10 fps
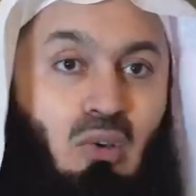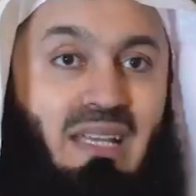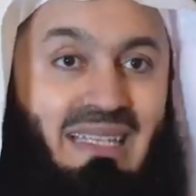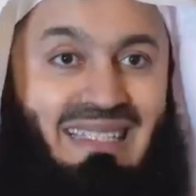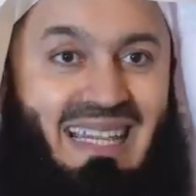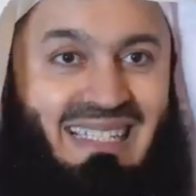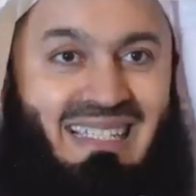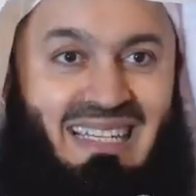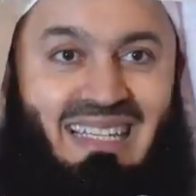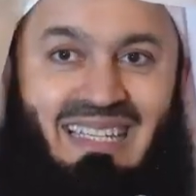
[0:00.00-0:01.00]
look at
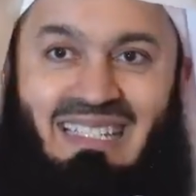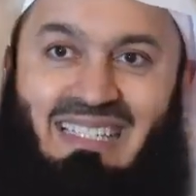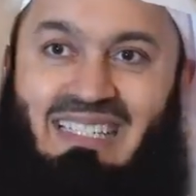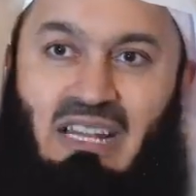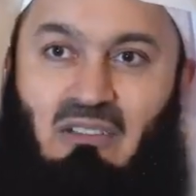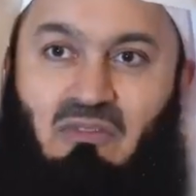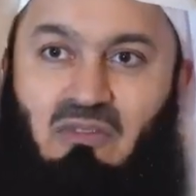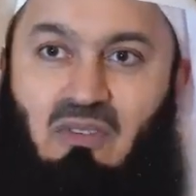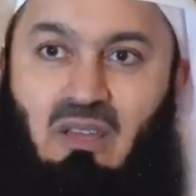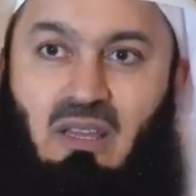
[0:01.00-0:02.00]
destiny
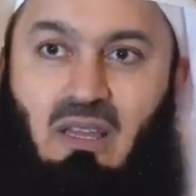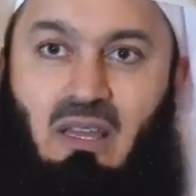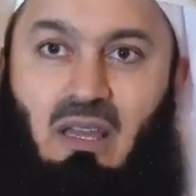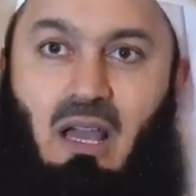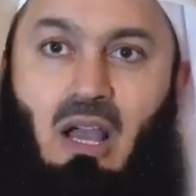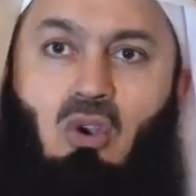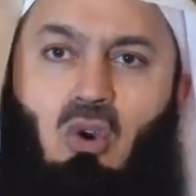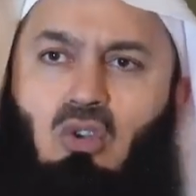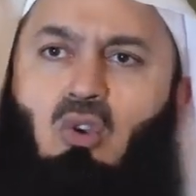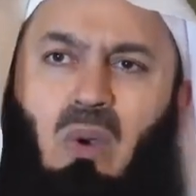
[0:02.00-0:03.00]
itself, a
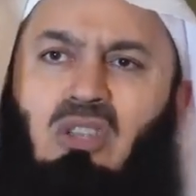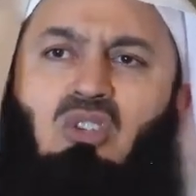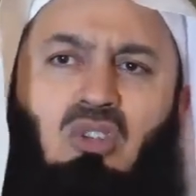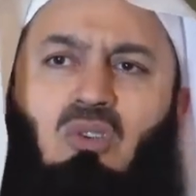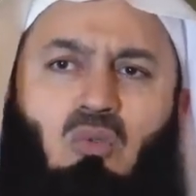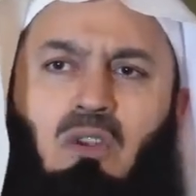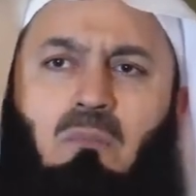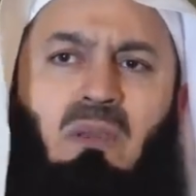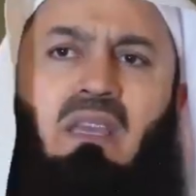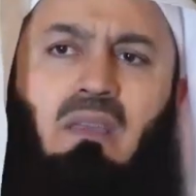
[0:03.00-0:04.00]
good question
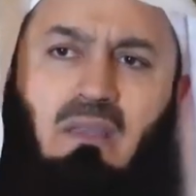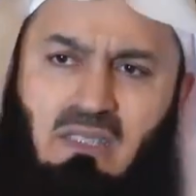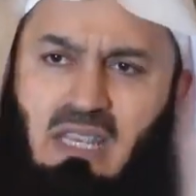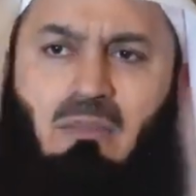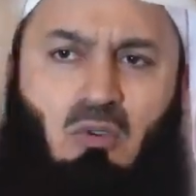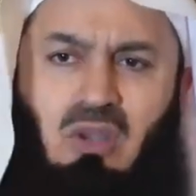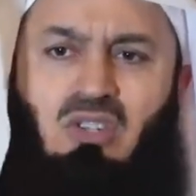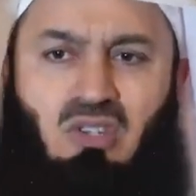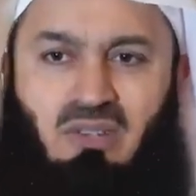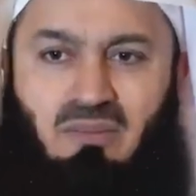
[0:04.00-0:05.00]
would be the same
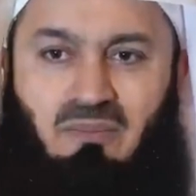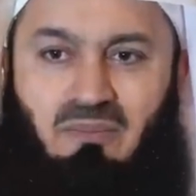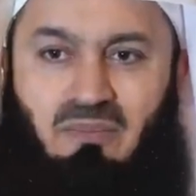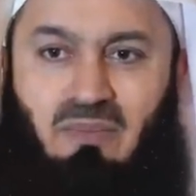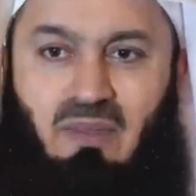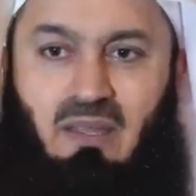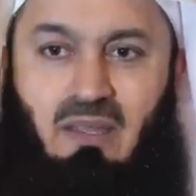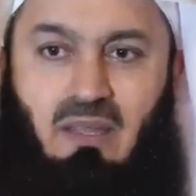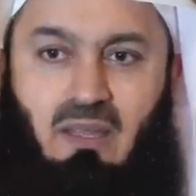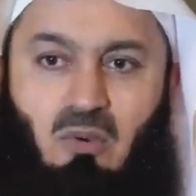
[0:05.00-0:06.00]
question.
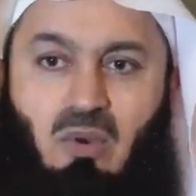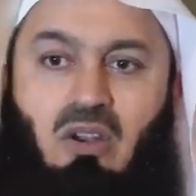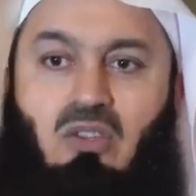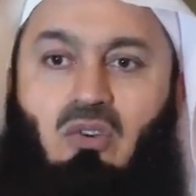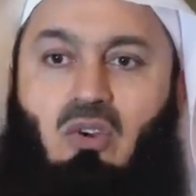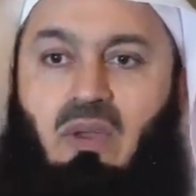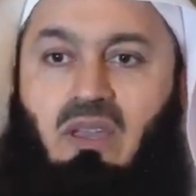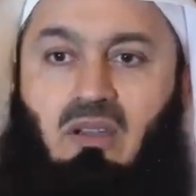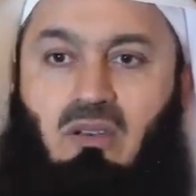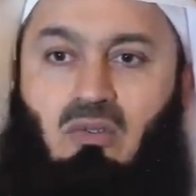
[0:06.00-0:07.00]
Where are you
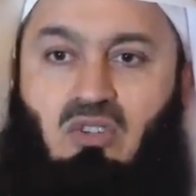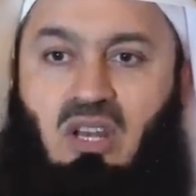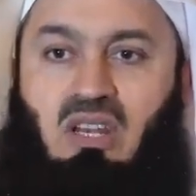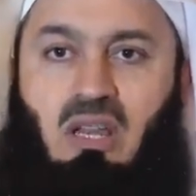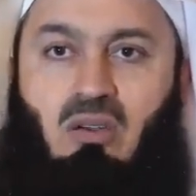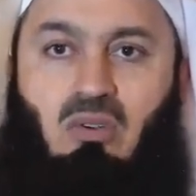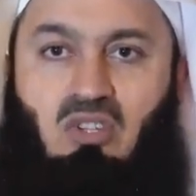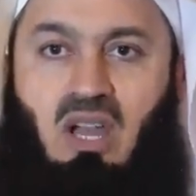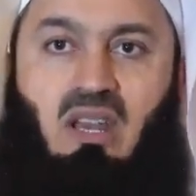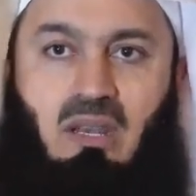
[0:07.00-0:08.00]
going? To Jannah or
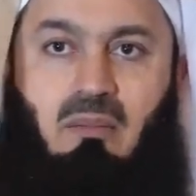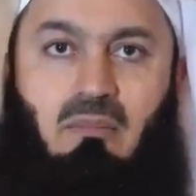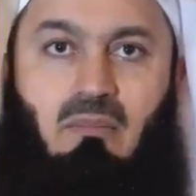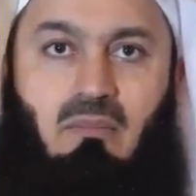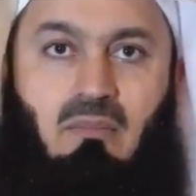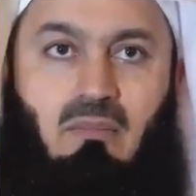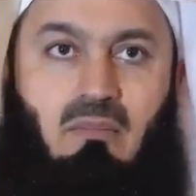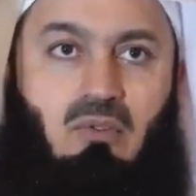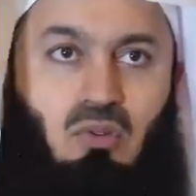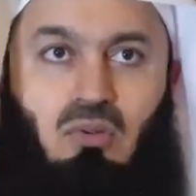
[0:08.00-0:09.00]
Jahannam?
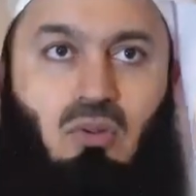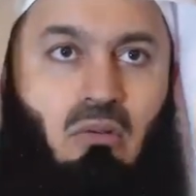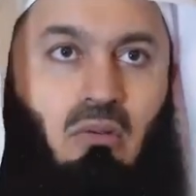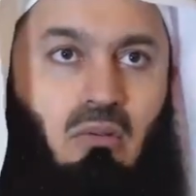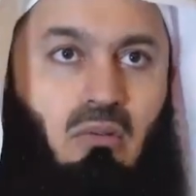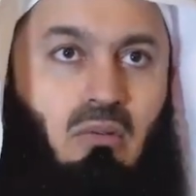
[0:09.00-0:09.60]
Do you know?